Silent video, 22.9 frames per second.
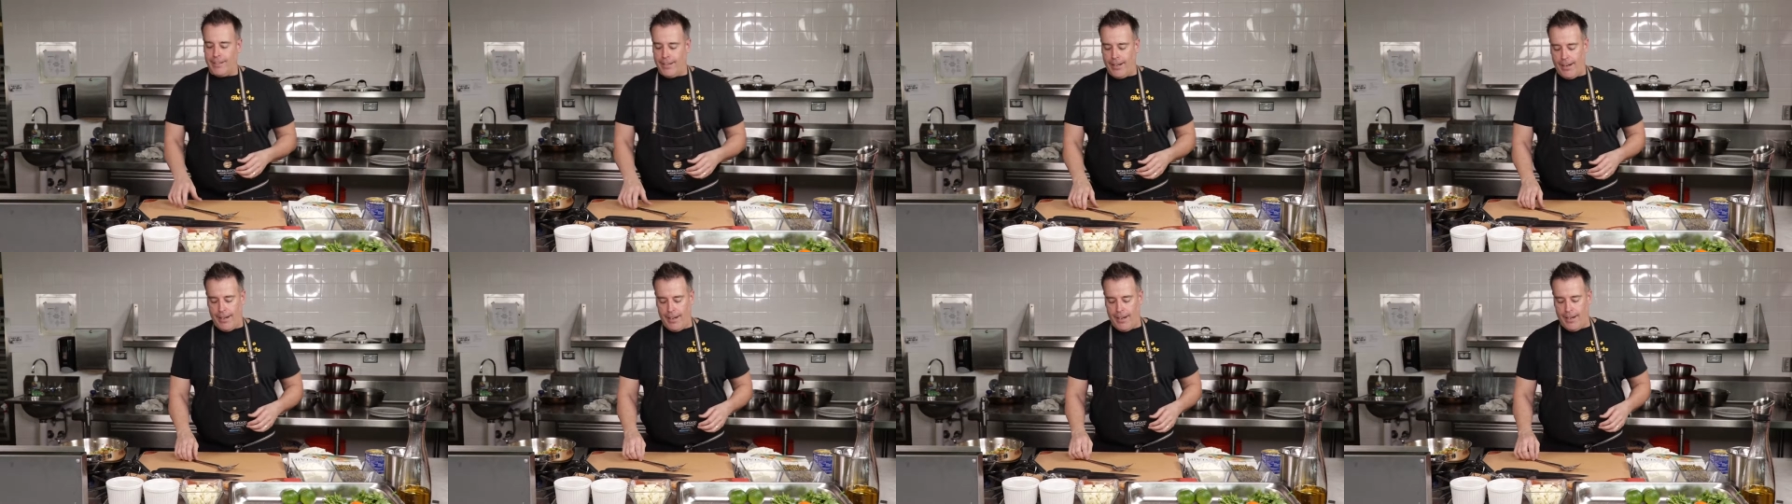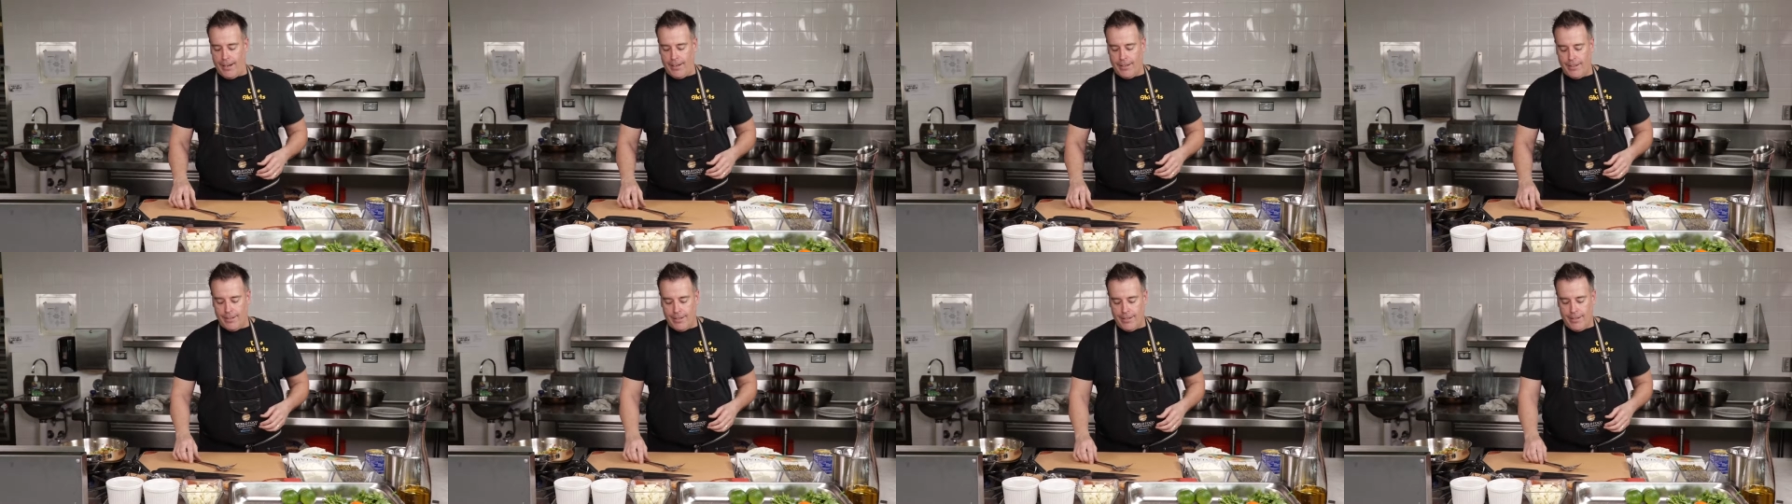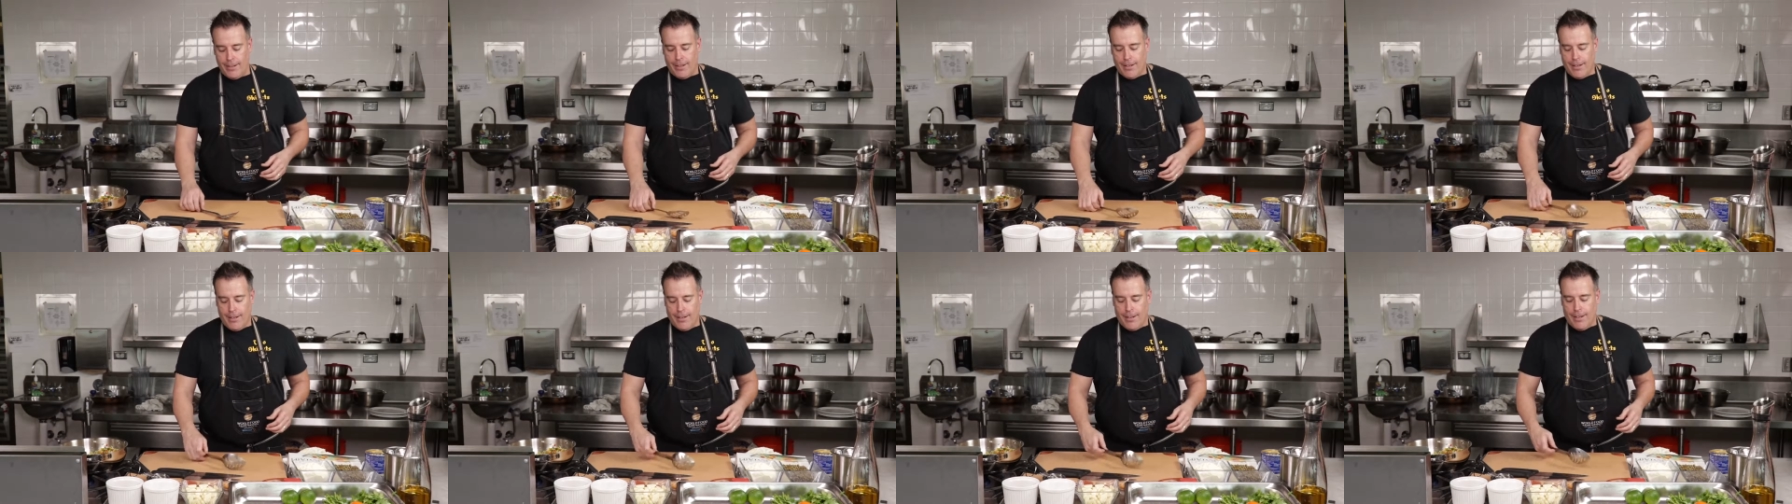and
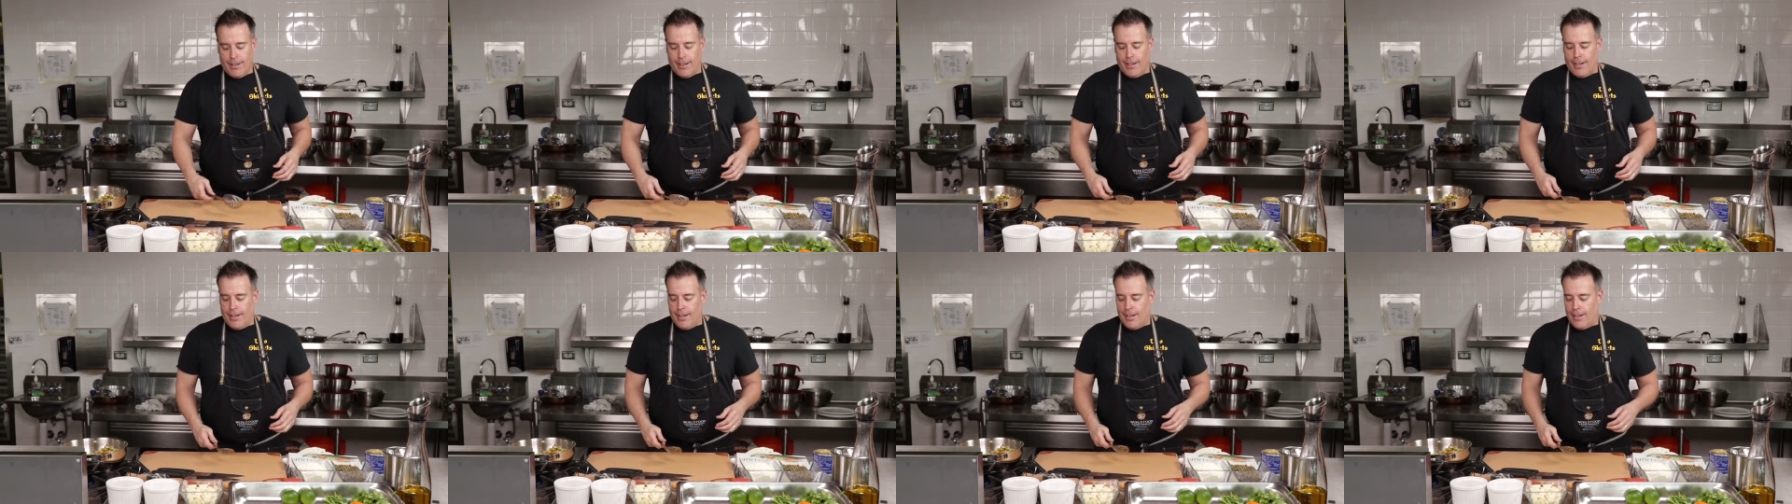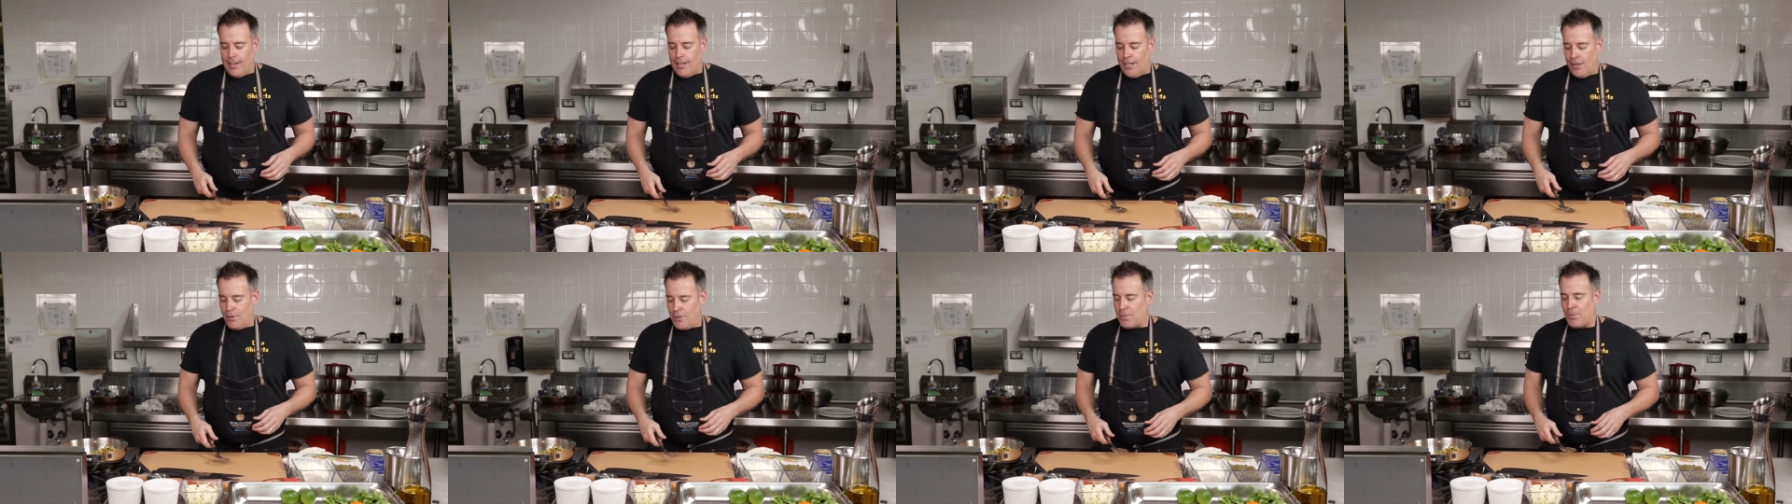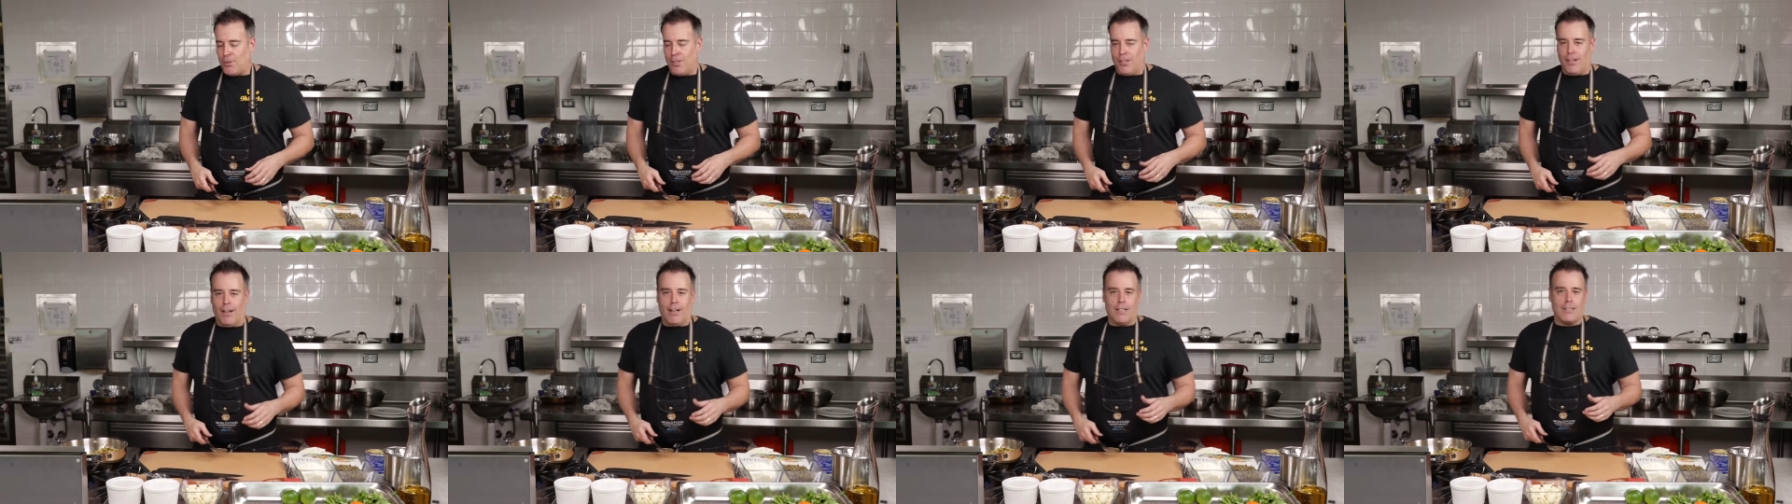it was
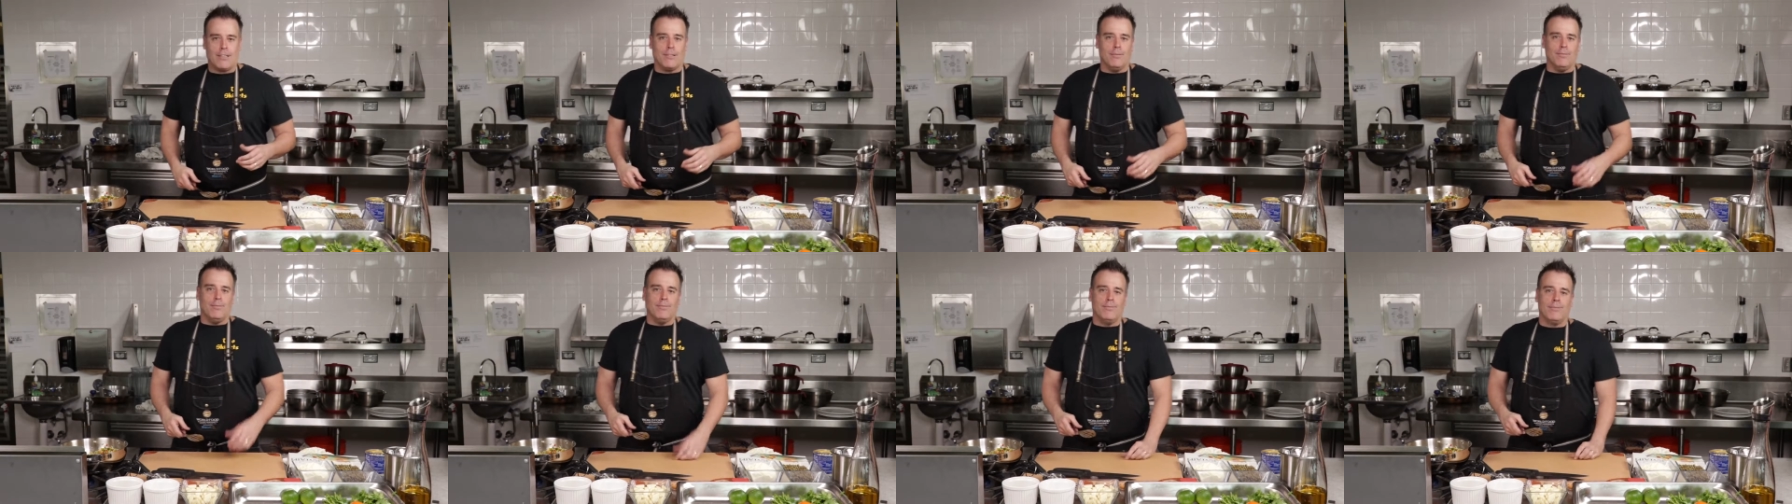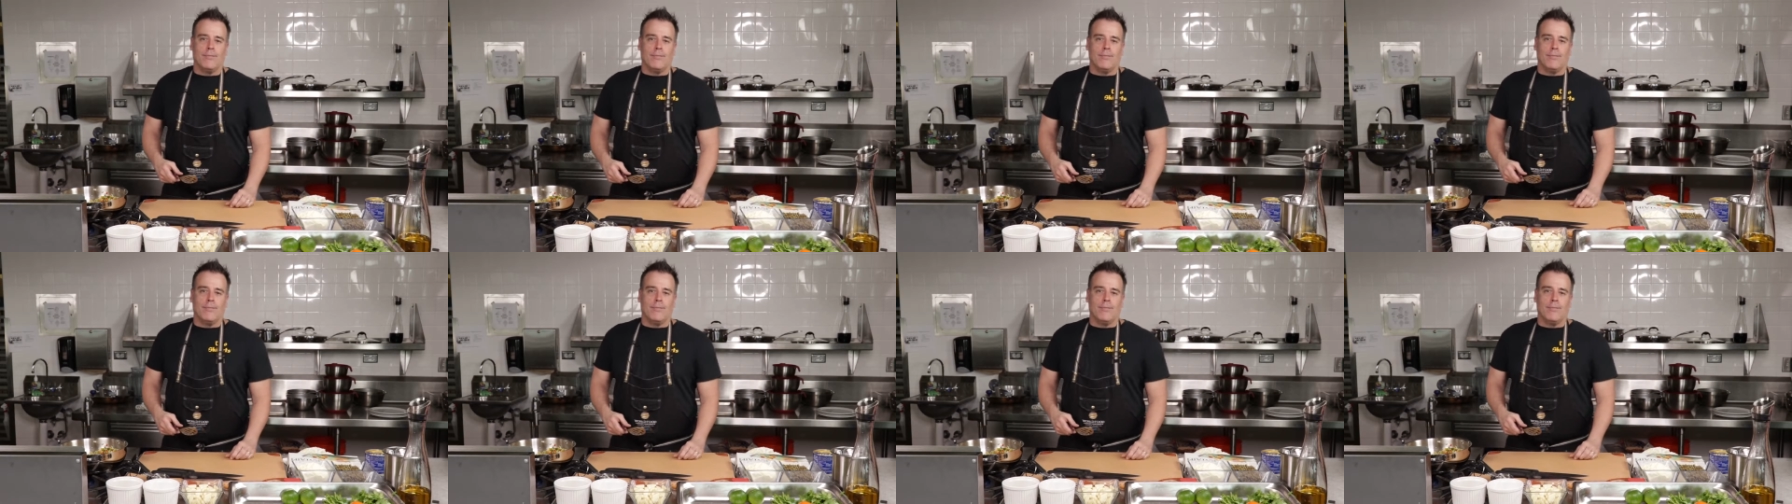pretty awesome.